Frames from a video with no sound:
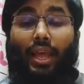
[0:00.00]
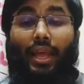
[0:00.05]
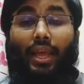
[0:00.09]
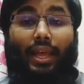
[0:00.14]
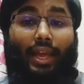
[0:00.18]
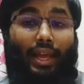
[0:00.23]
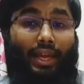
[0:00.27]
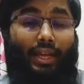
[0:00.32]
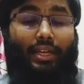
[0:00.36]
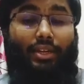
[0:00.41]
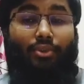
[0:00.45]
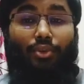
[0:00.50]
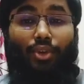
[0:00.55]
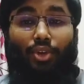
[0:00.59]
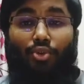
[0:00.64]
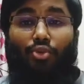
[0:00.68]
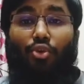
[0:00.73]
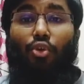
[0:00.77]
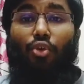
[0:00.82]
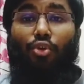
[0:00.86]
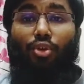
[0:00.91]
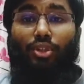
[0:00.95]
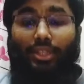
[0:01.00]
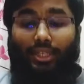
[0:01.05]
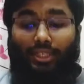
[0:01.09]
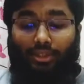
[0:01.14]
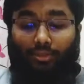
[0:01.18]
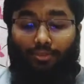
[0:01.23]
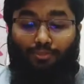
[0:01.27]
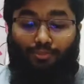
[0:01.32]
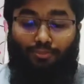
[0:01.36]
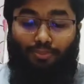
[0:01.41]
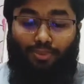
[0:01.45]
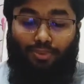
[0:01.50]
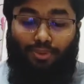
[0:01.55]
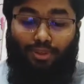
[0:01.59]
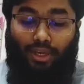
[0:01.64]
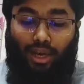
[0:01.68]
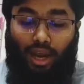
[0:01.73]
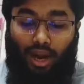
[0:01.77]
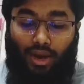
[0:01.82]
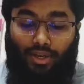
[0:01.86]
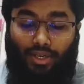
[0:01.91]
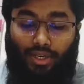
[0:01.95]
And we know that the
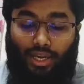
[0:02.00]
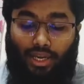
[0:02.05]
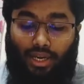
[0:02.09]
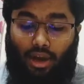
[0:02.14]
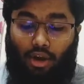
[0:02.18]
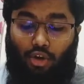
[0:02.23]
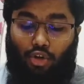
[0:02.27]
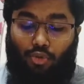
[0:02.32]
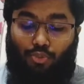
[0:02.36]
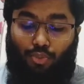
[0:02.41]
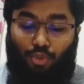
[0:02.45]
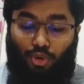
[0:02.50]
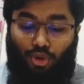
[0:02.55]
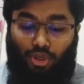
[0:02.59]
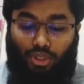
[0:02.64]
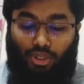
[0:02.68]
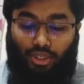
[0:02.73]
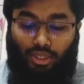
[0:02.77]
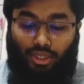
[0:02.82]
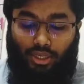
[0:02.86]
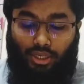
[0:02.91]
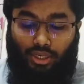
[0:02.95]
cardiac output